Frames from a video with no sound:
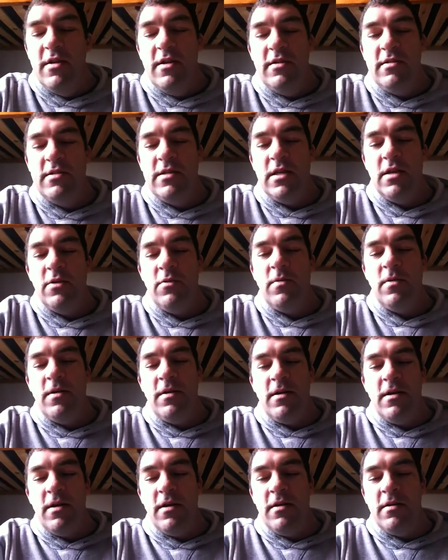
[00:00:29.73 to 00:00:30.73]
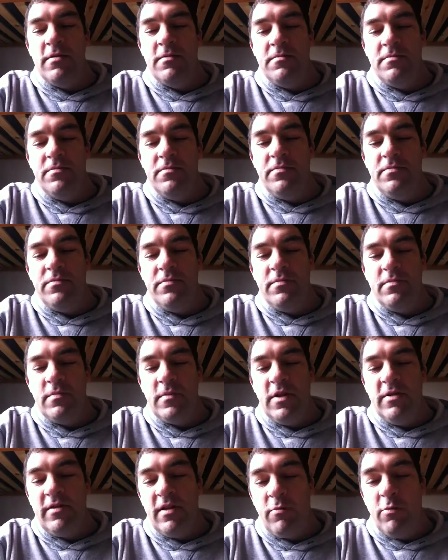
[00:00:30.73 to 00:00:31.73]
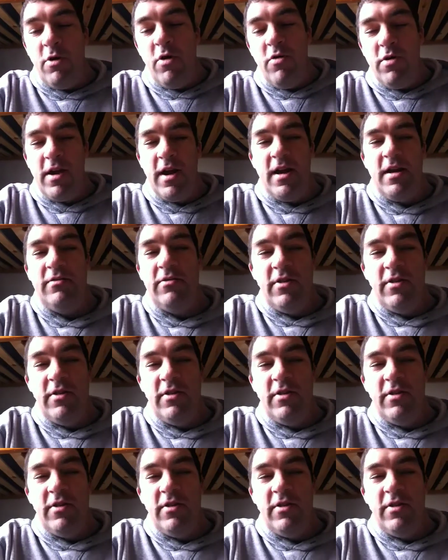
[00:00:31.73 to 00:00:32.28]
And so he's like, "Well, okay."